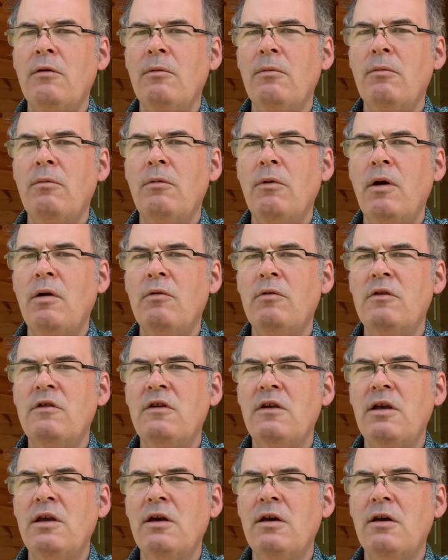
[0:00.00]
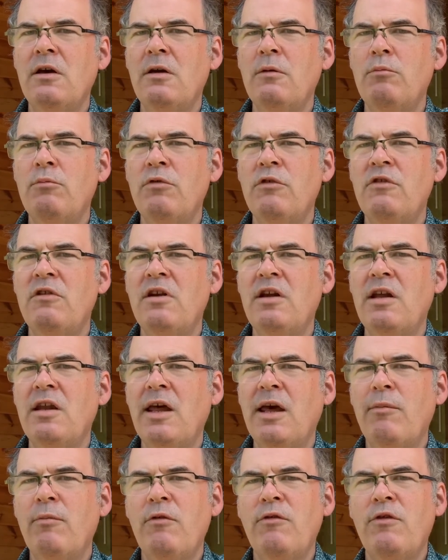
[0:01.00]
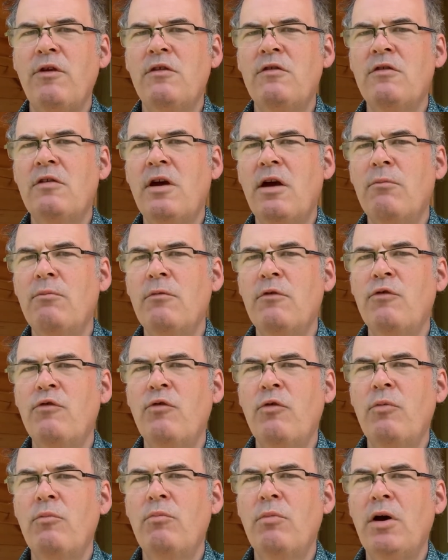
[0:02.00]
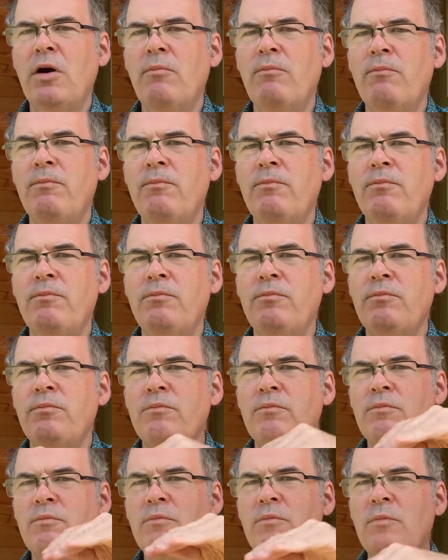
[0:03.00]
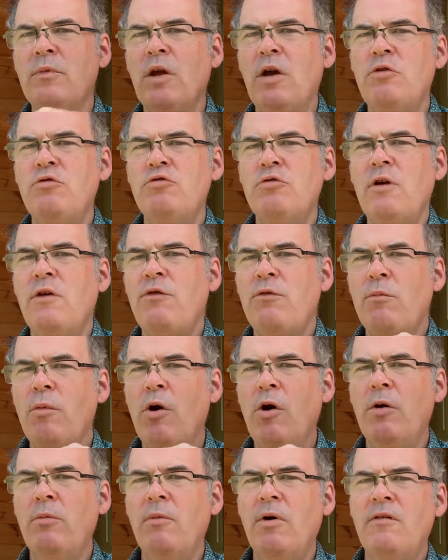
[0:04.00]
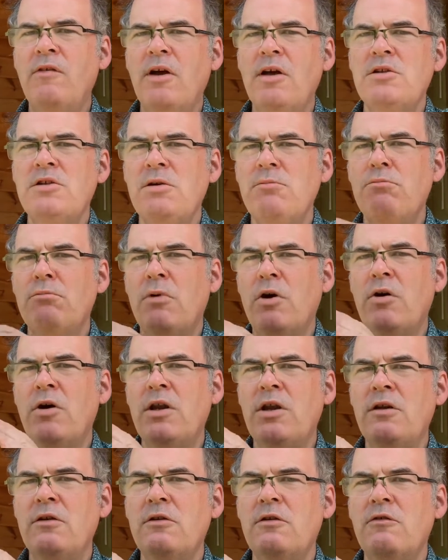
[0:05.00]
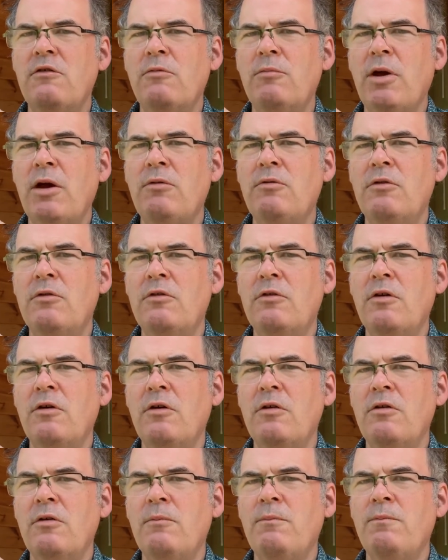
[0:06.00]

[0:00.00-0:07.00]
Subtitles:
Whereas the Brazilian amethyst comes from a drift mine where they actually mine into the mountainside.